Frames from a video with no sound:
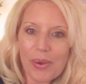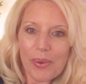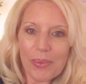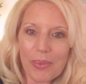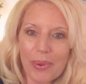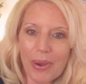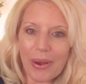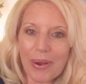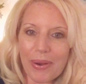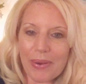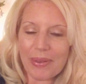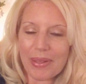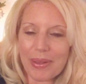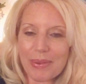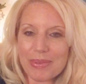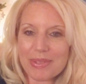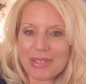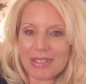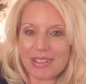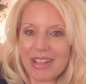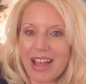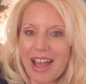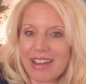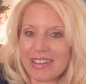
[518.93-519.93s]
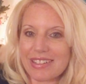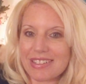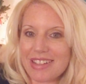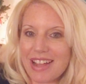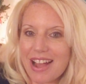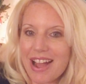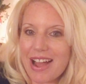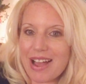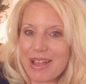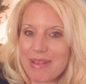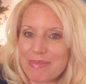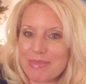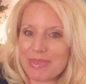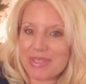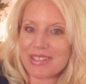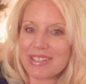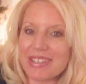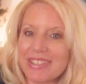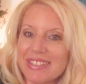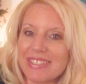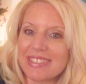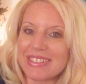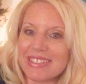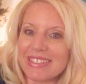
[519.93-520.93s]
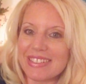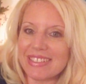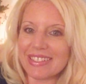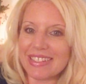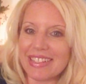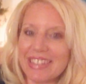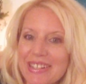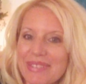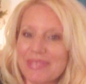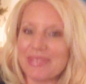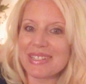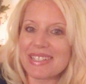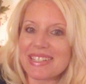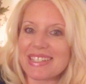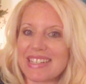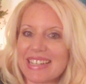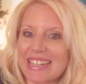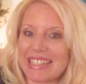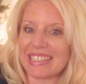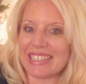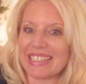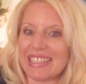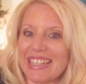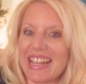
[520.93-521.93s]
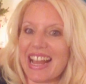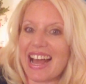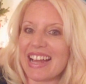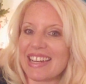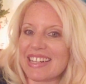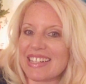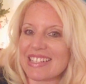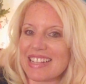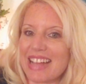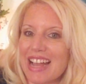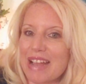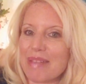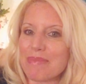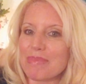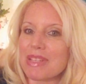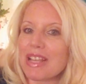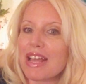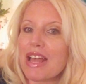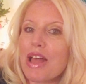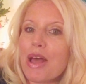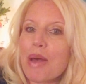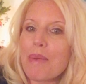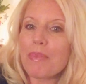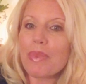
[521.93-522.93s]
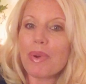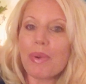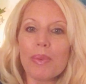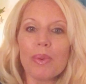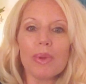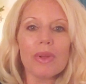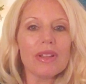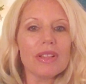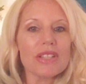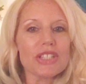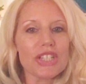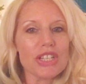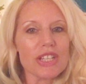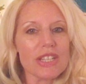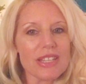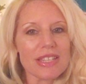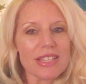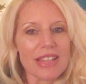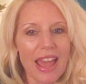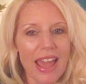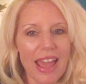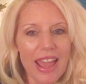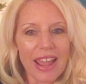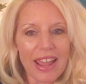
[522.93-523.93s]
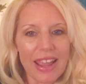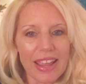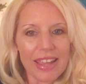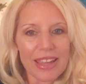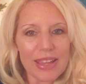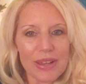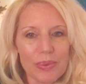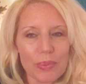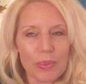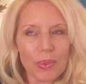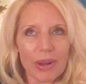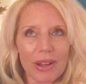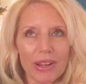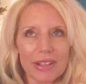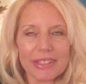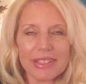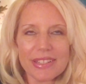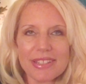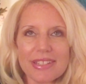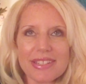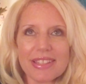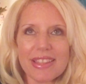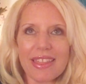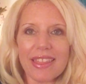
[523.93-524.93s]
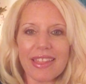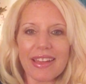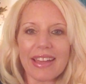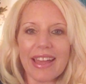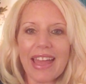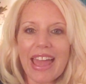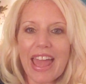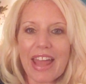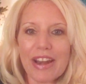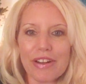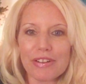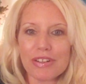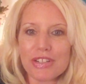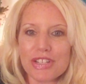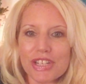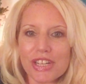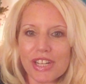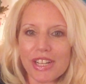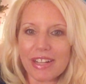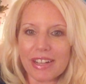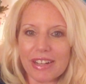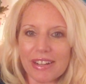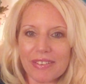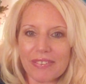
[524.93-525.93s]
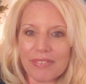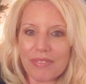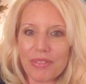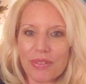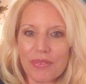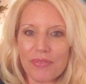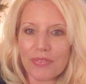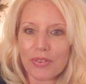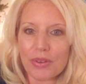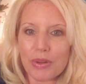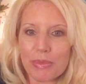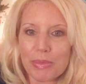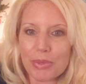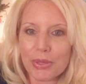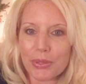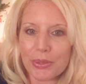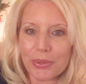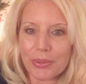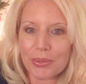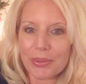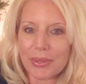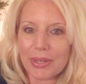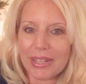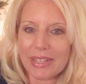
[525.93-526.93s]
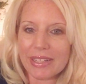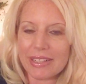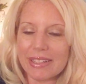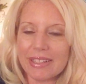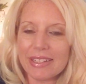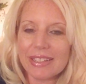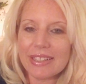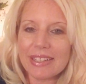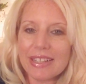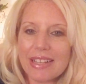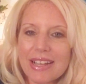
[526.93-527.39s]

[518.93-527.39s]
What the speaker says: whoa, that was a lot of times. It was like a lot of times. But we'll just say it was the energy of the full moon and,